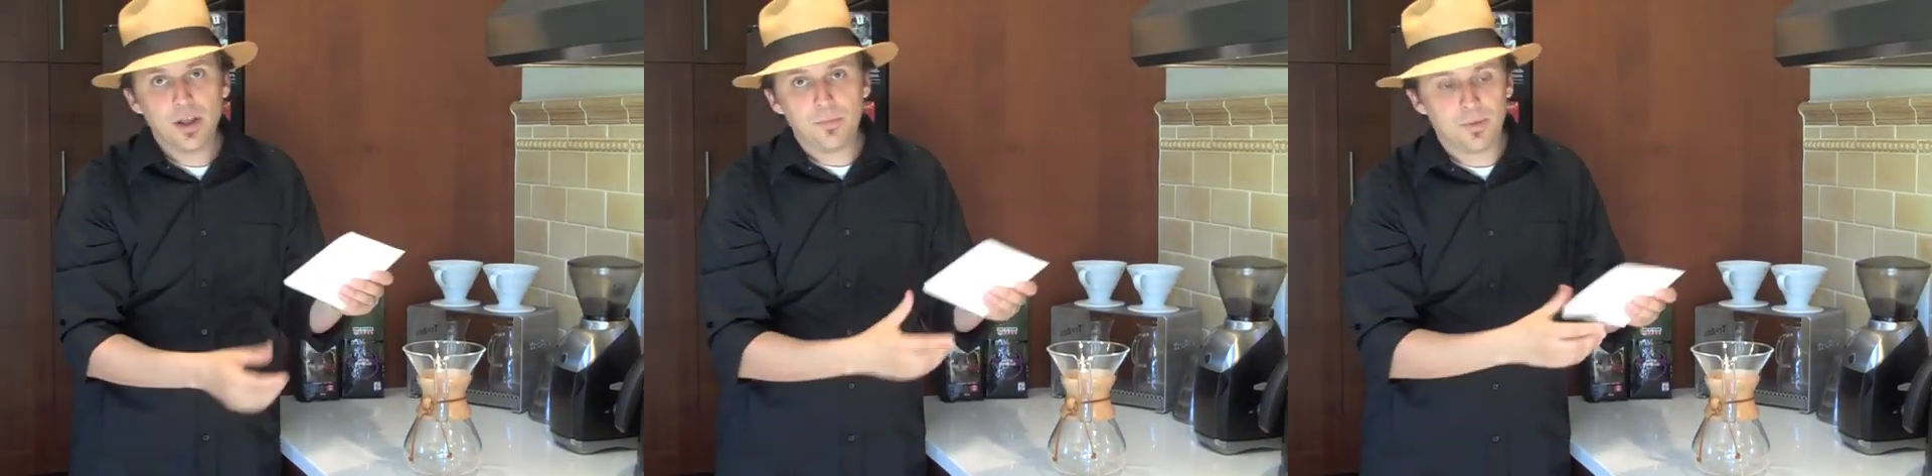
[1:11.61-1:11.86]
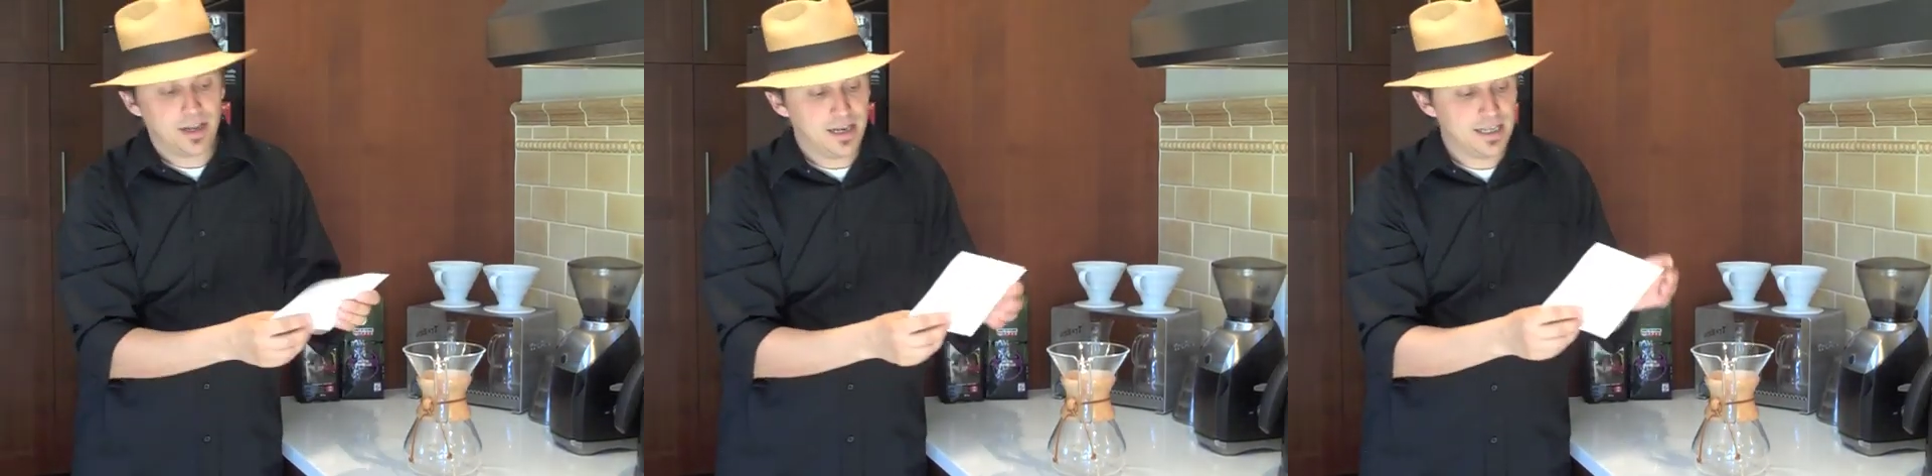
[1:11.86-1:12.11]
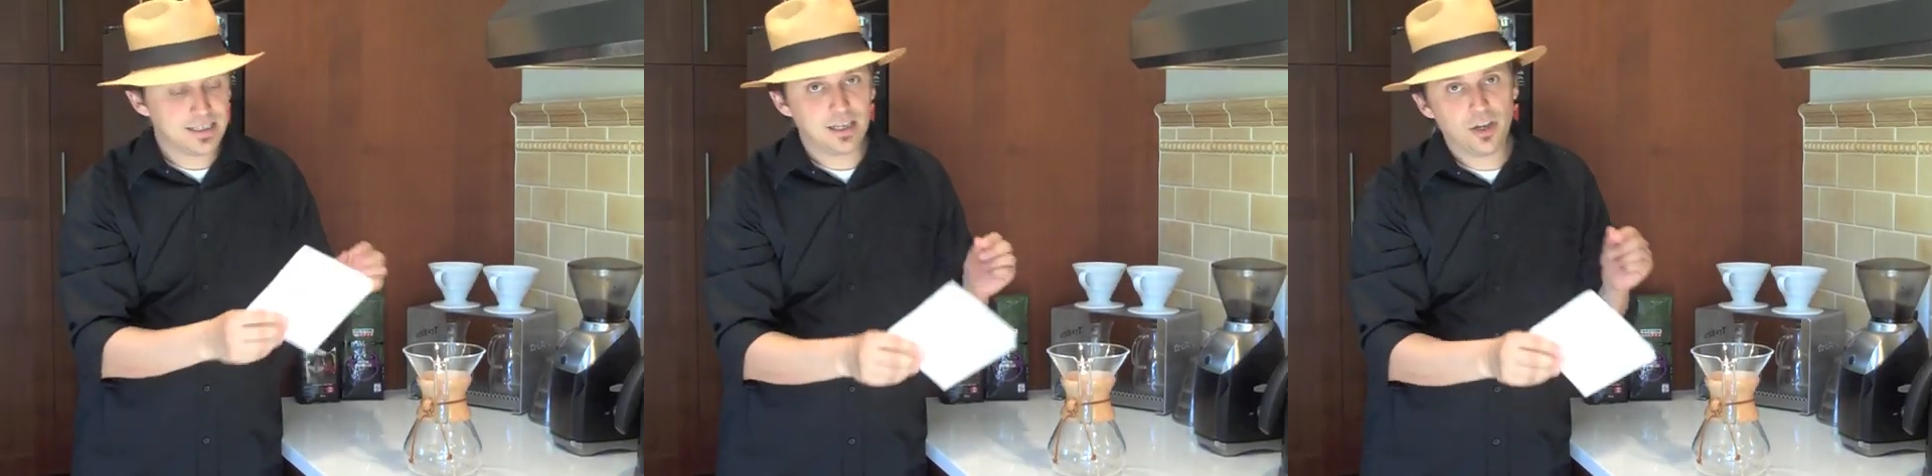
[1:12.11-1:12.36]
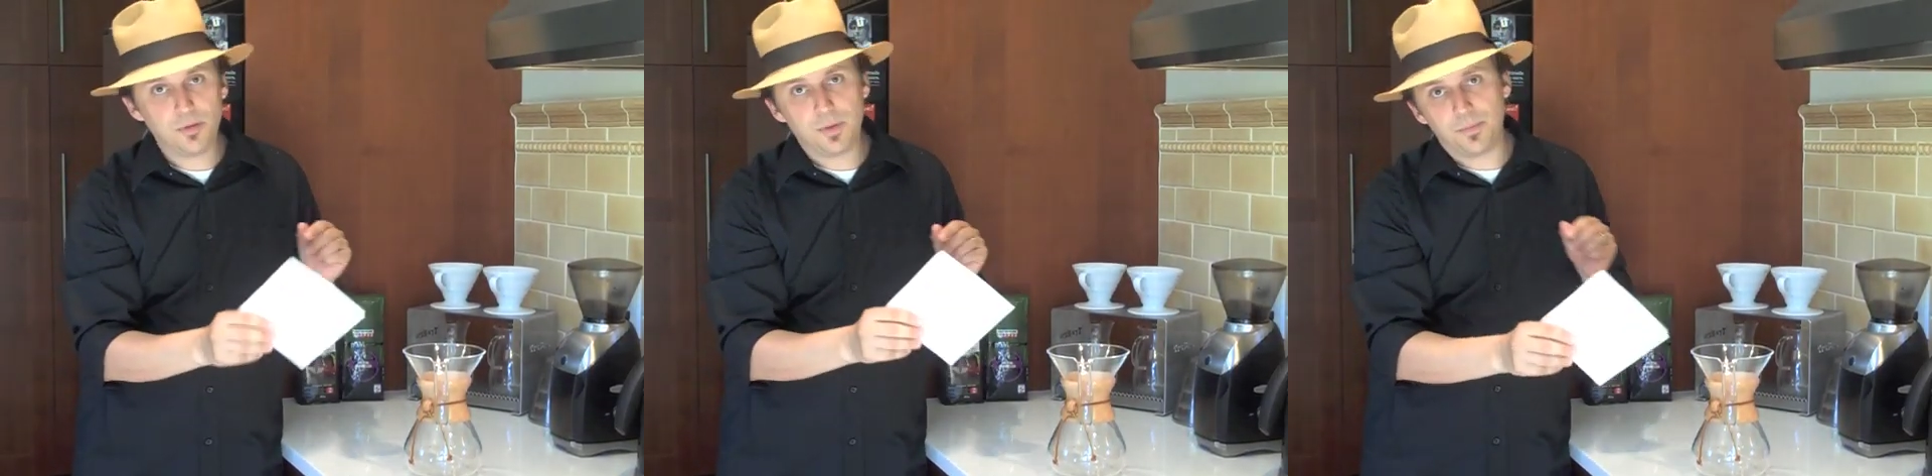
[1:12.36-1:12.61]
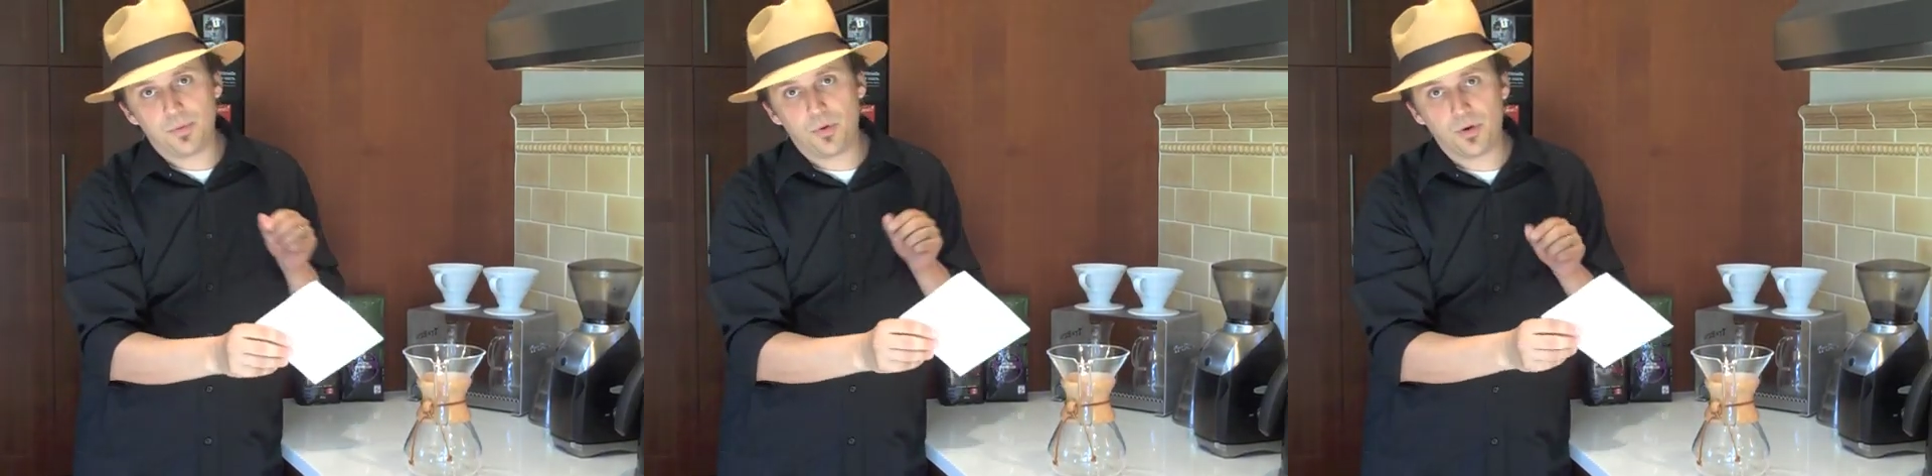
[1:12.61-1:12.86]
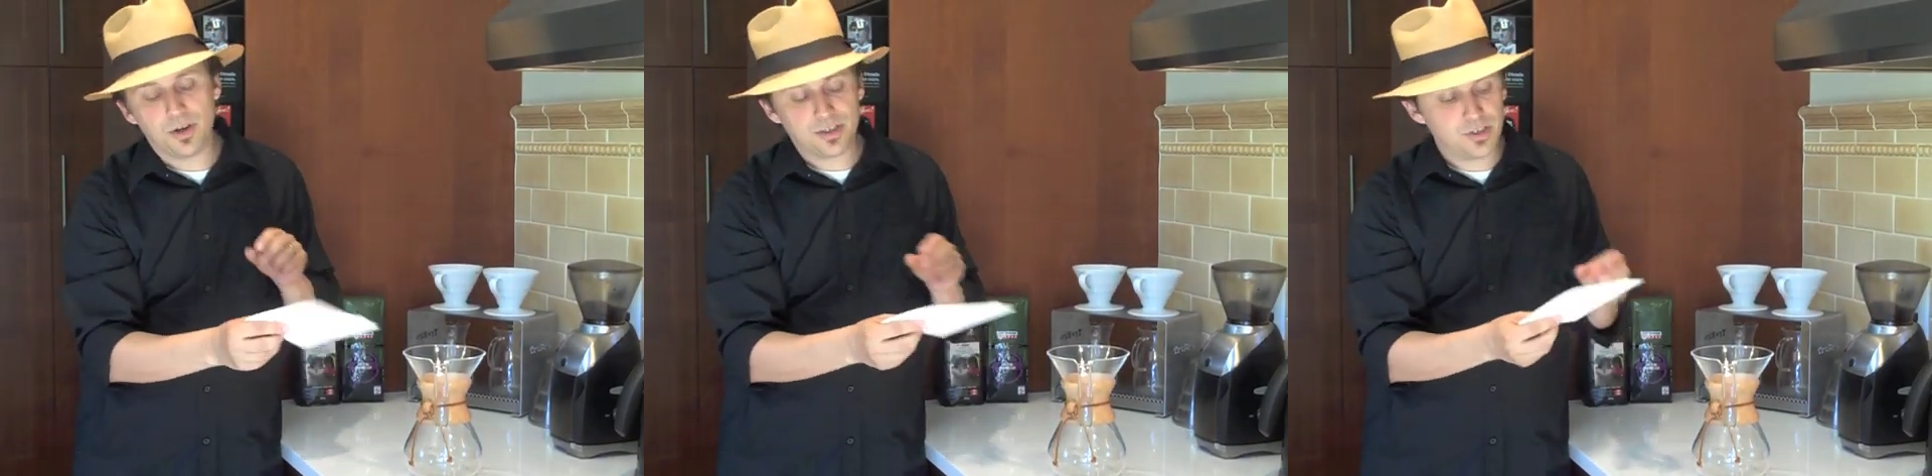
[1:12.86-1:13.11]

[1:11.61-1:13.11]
but it is a little bit porous.